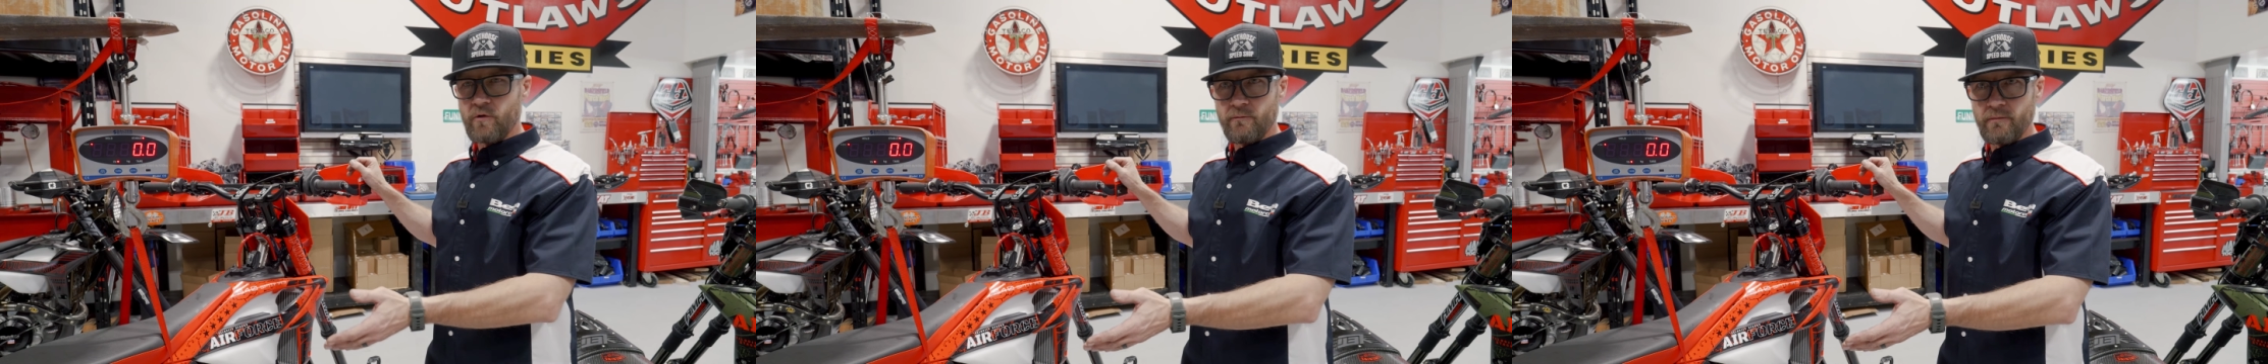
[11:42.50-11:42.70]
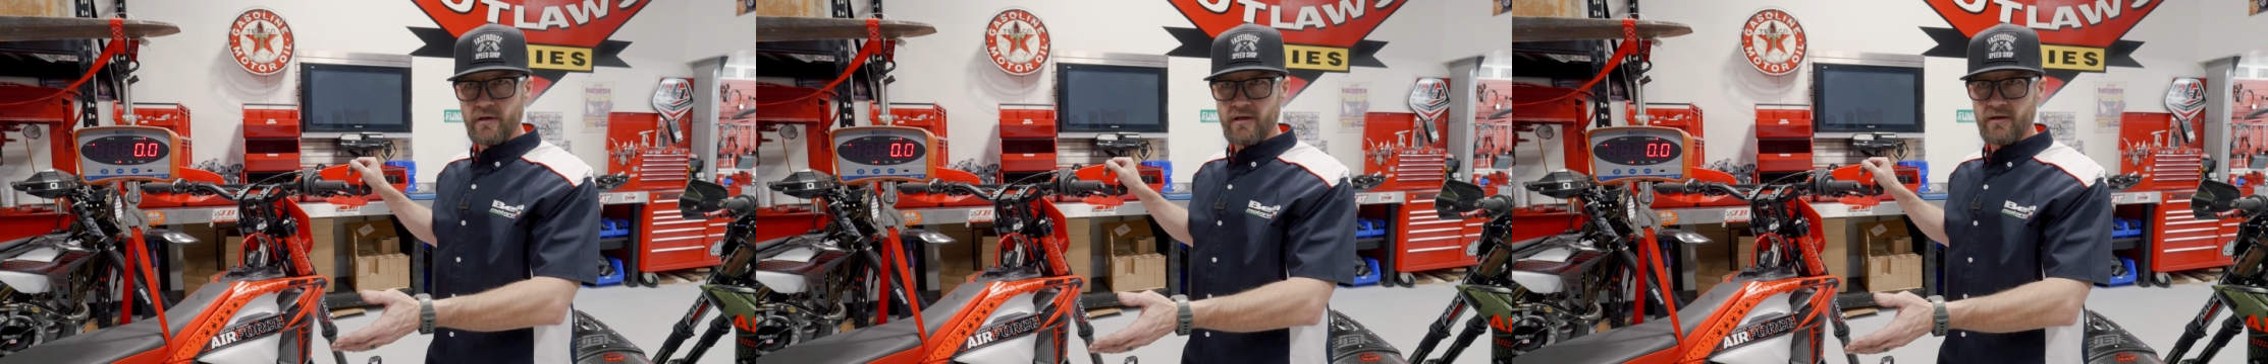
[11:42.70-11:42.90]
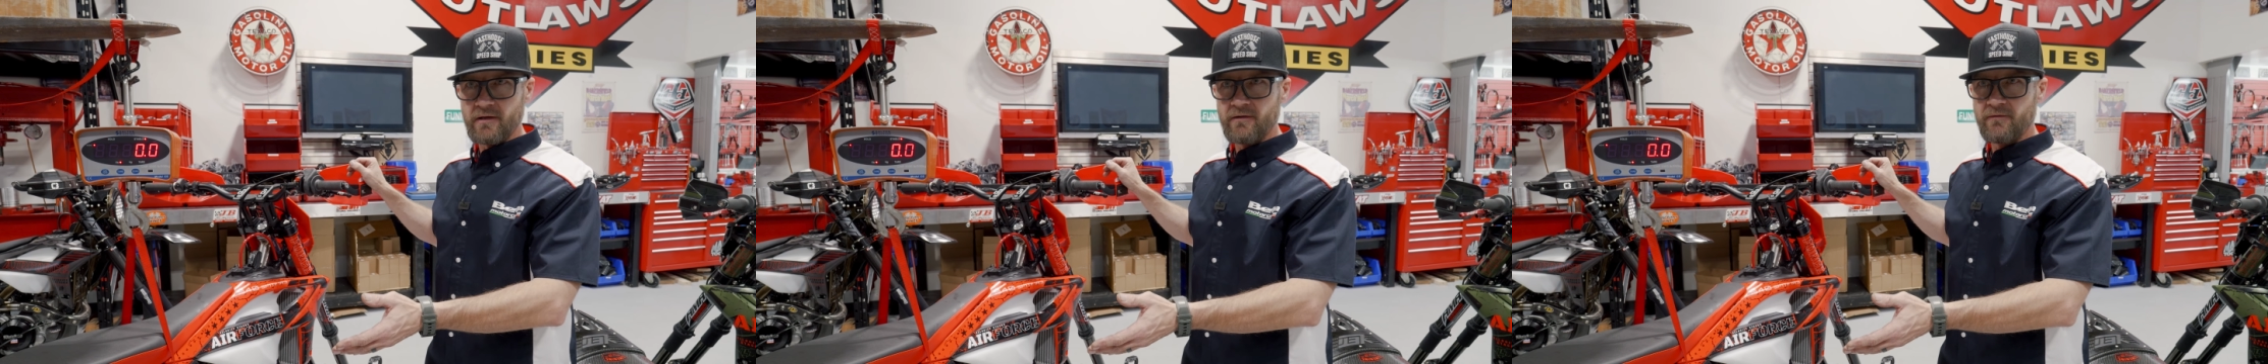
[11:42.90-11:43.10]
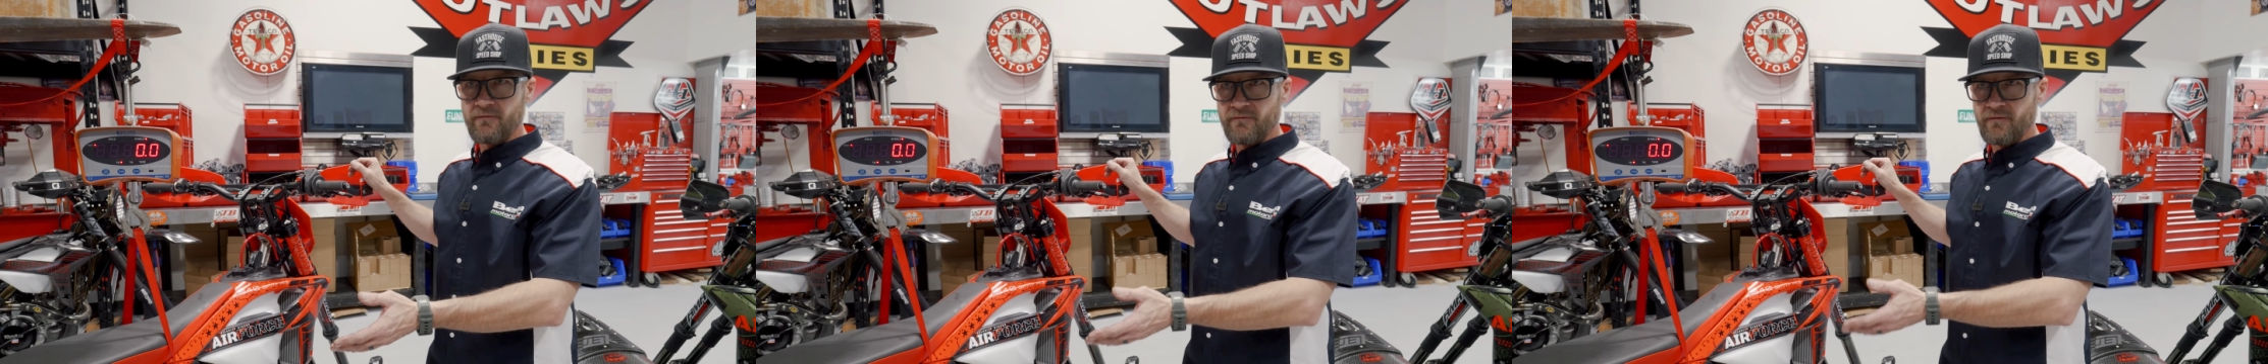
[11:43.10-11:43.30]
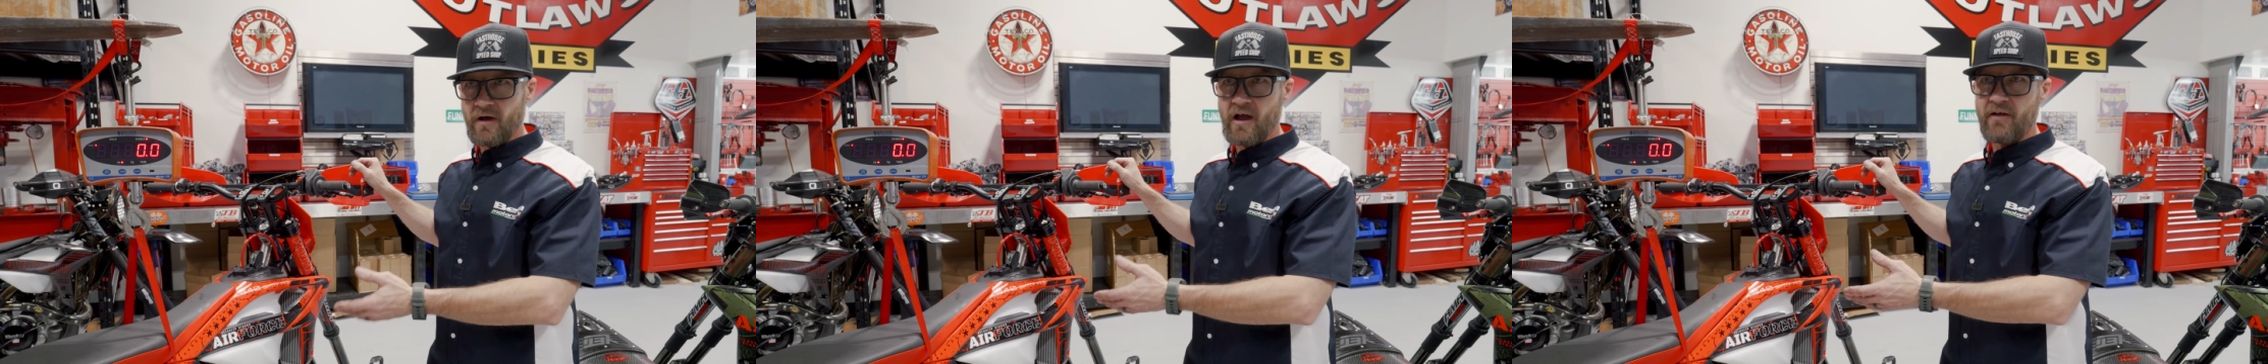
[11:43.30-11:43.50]
would be
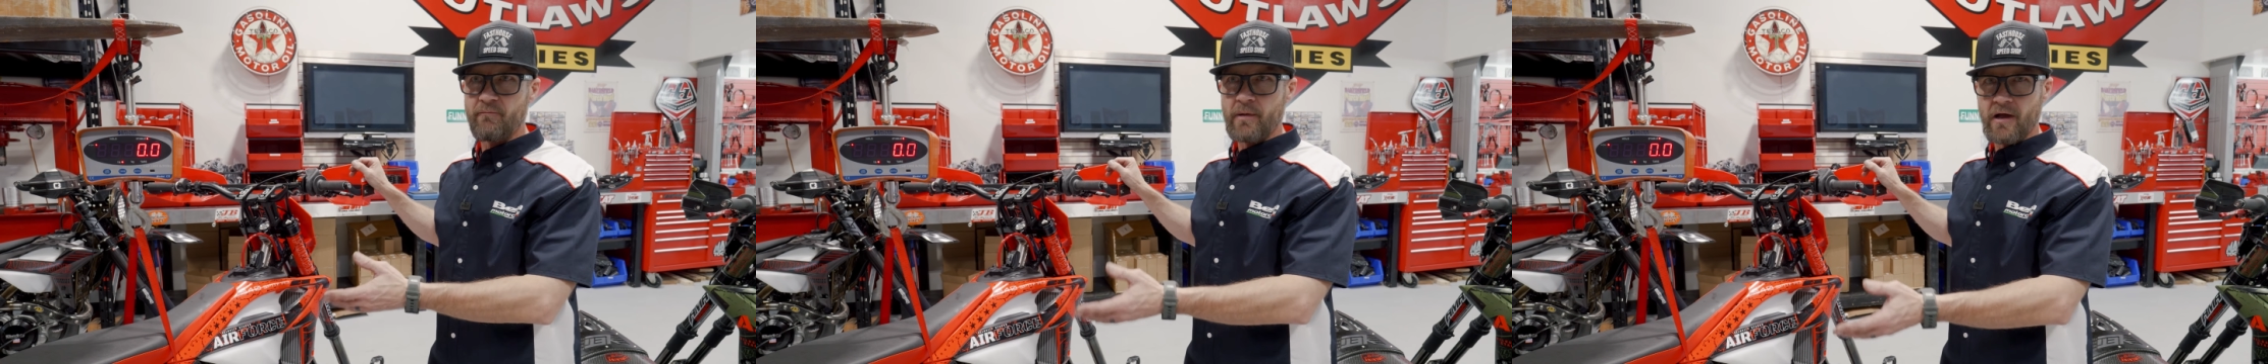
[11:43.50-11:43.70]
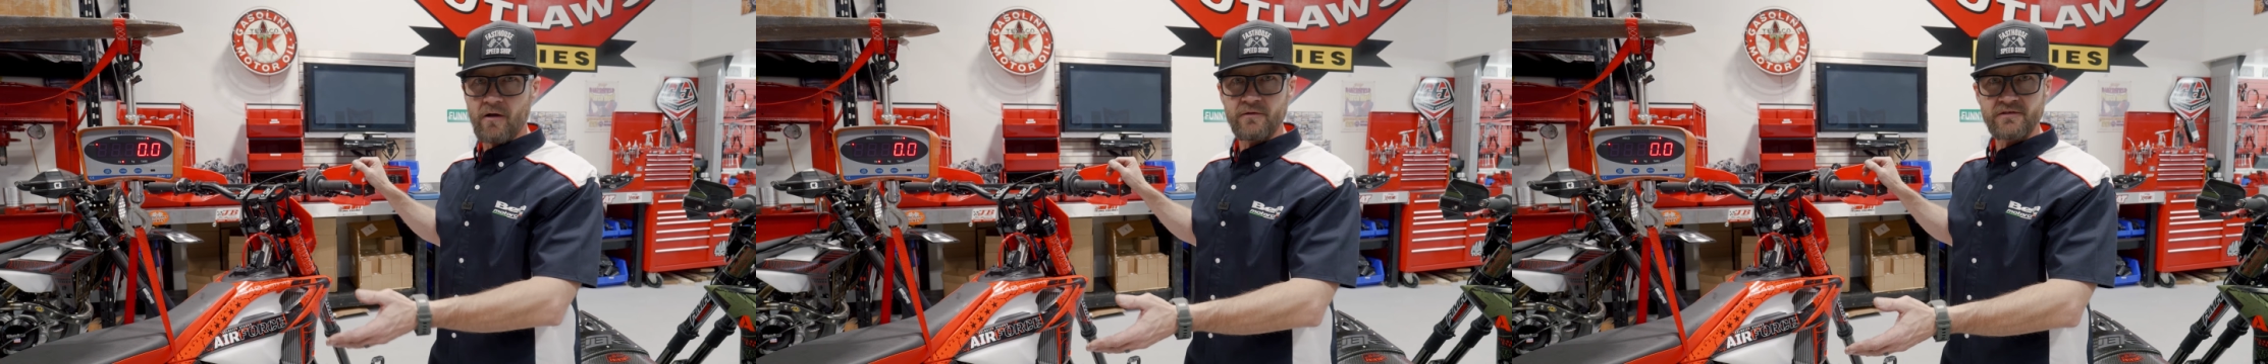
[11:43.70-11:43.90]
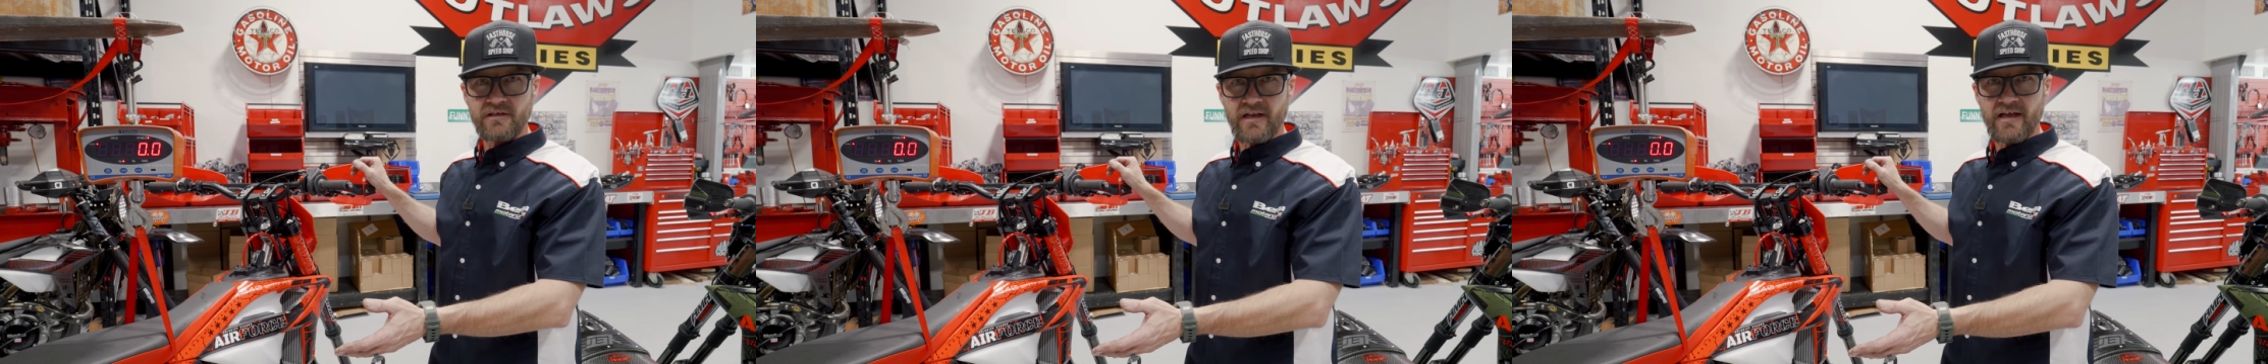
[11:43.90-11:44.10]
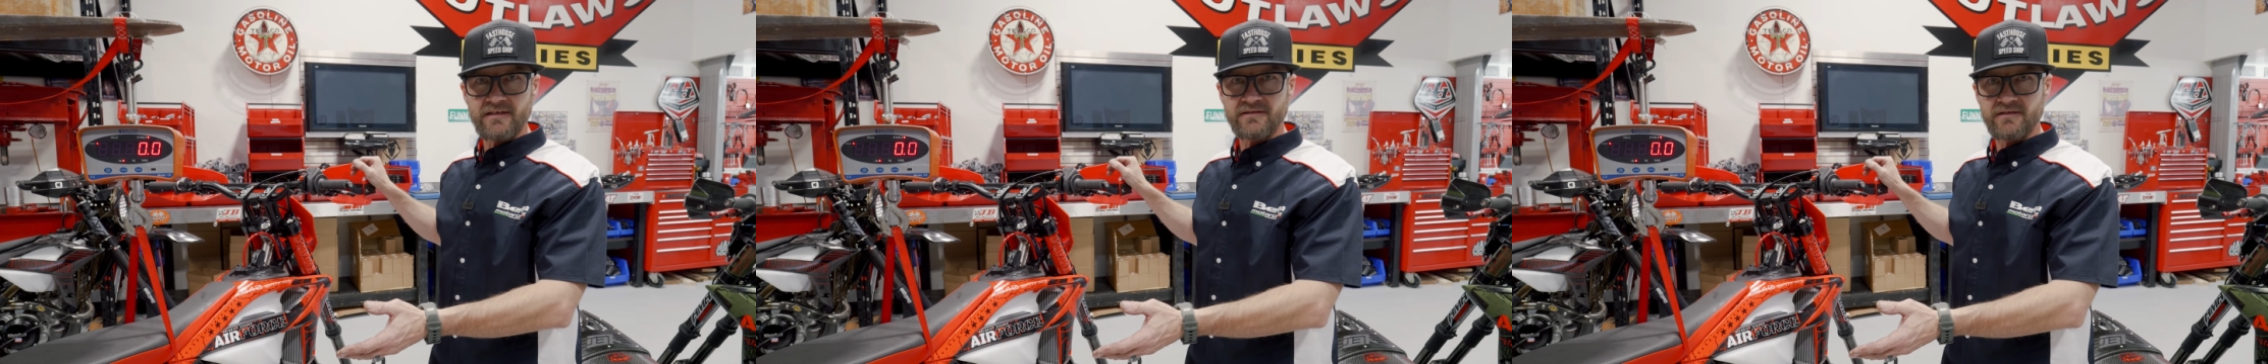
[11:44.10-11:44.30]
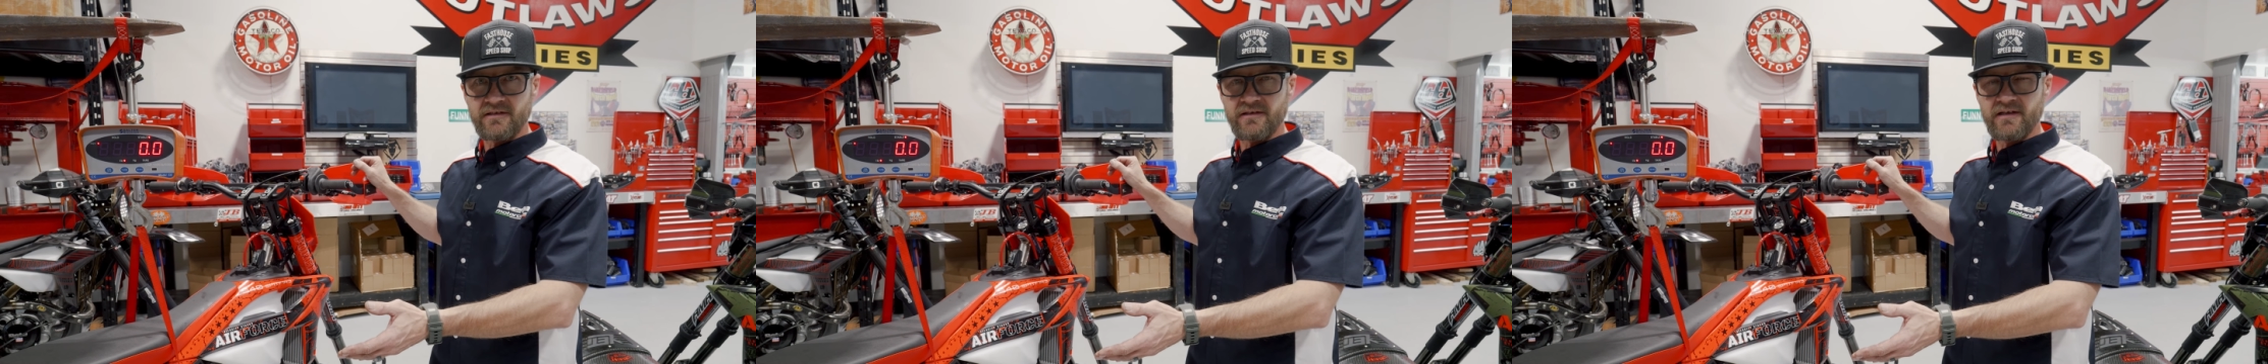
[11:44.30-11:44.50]
5 pounds
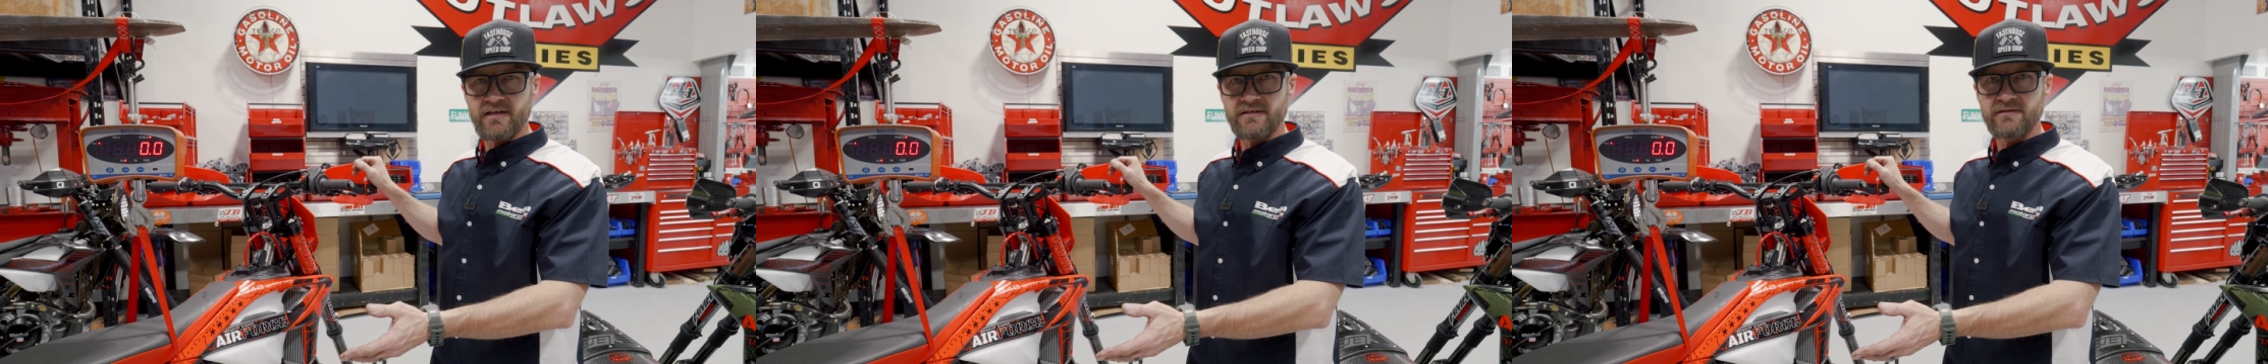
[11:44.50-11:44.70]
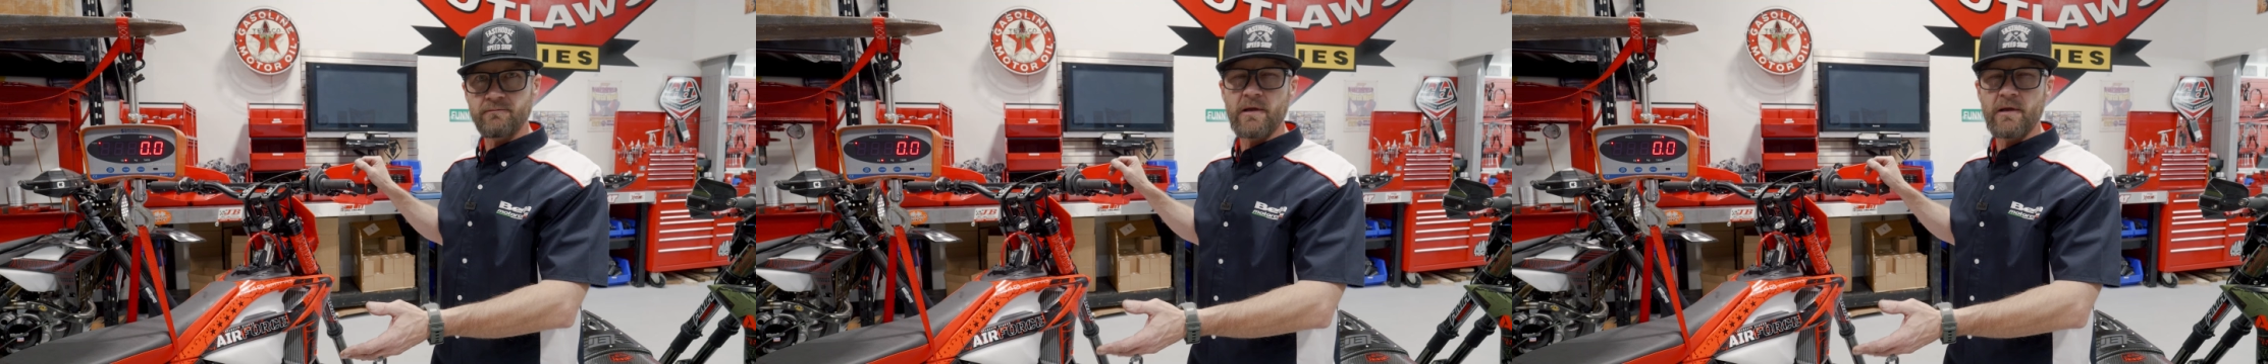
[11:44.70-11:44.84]
less than this,